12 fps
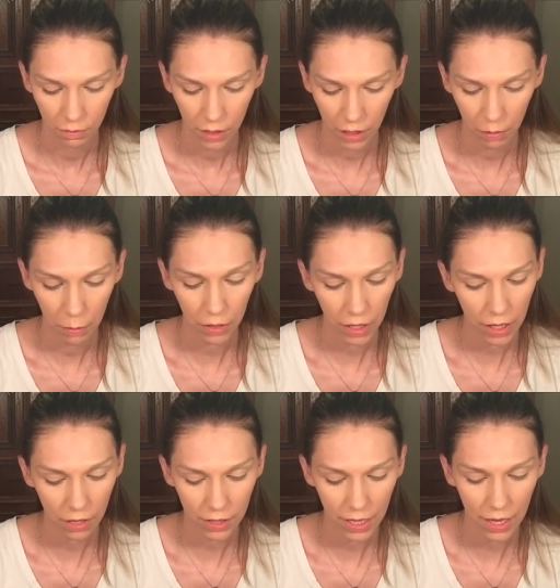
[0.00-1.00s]
Like we played
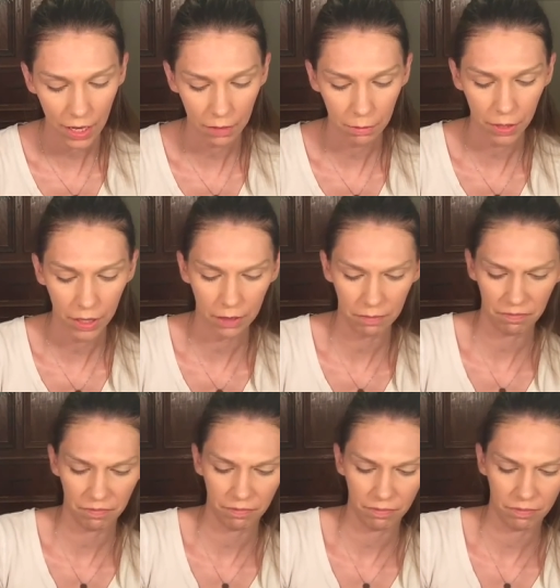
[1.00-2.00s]
outside, but
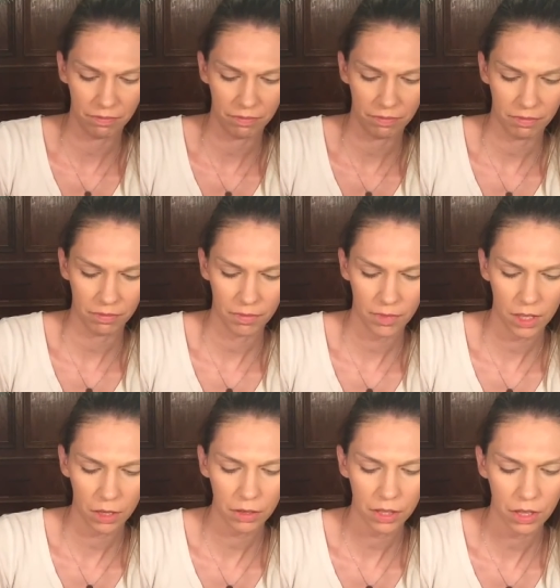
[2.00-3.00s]

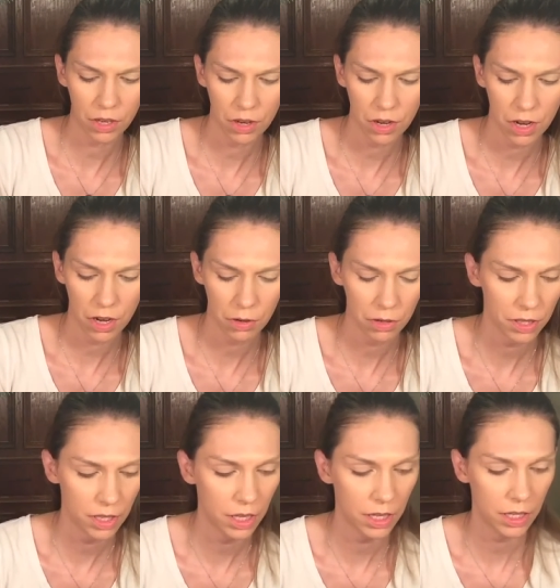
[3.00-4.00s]
there was no
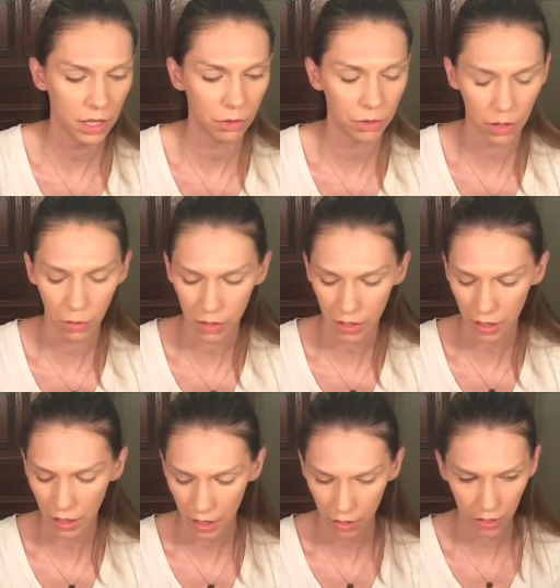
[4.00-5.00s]
sun. It was always
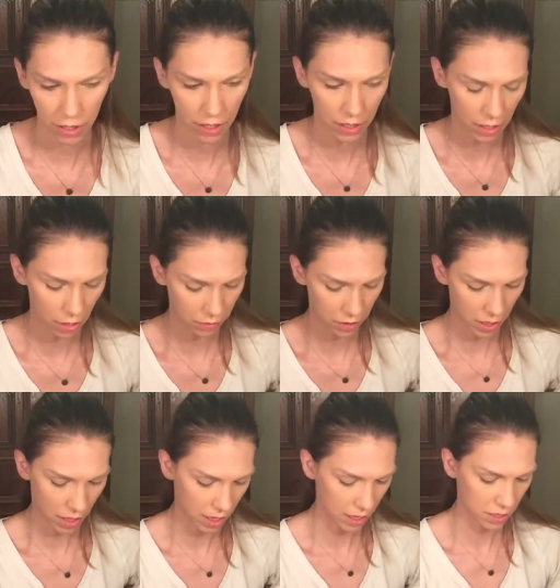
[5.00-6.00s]
cloudy,
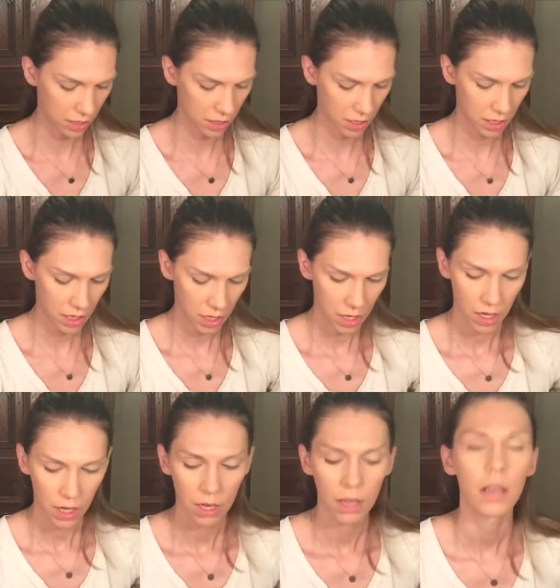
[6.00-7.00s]
overcast.
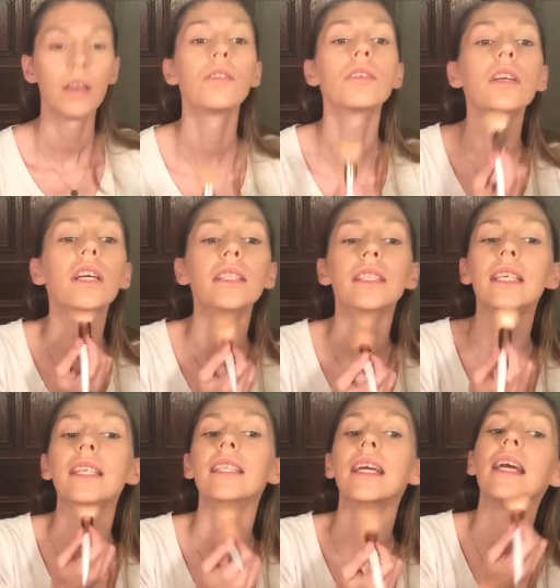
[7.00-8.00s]
It was hard to
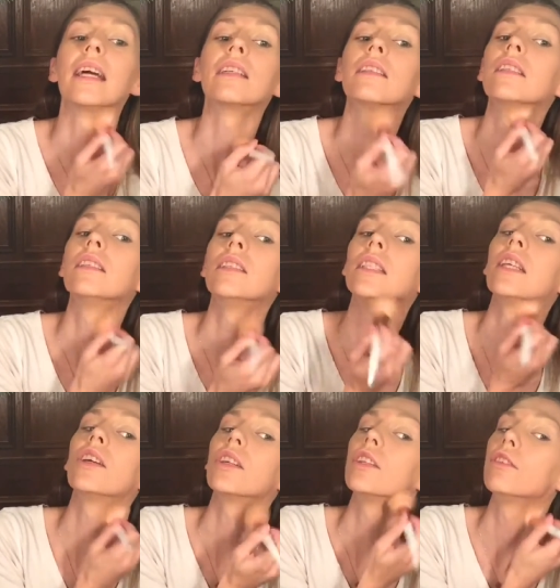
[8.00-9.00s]
get tan. It was
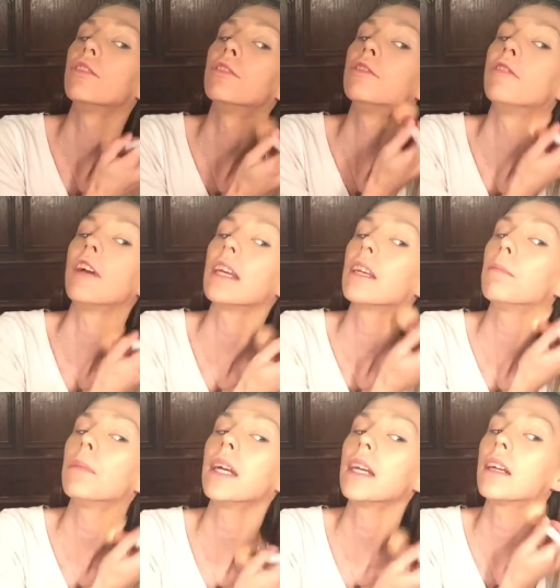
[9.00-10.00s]
either you fake and
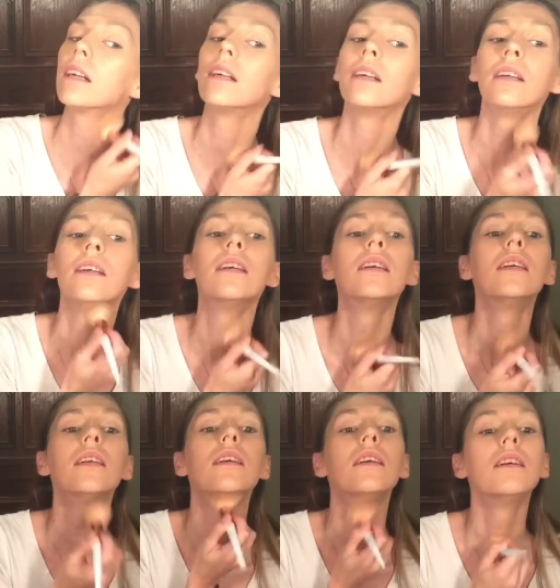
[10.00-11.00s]
bake
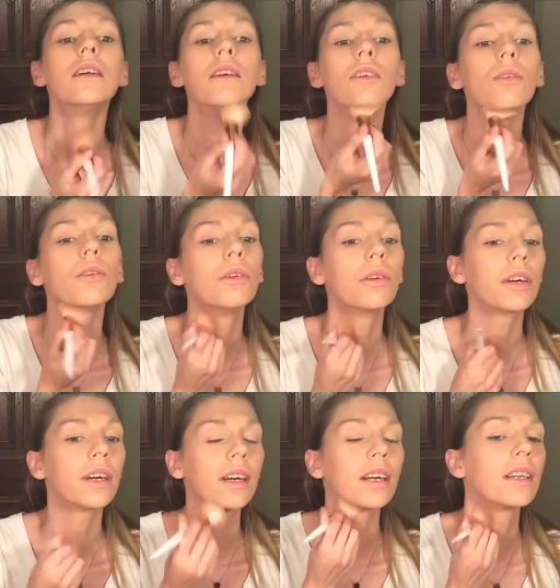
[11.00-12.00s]

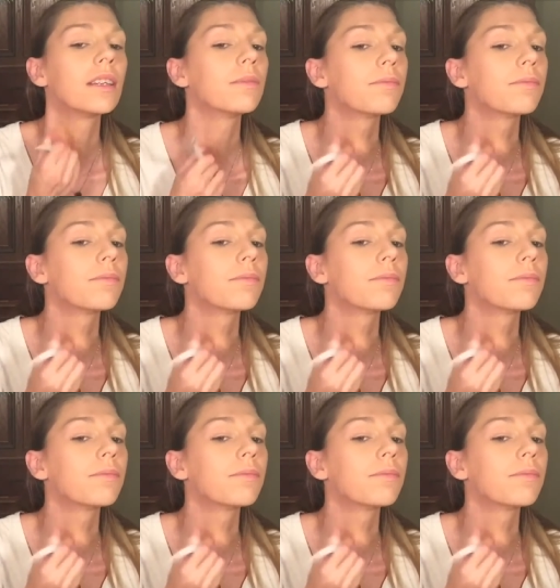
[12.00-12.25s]
or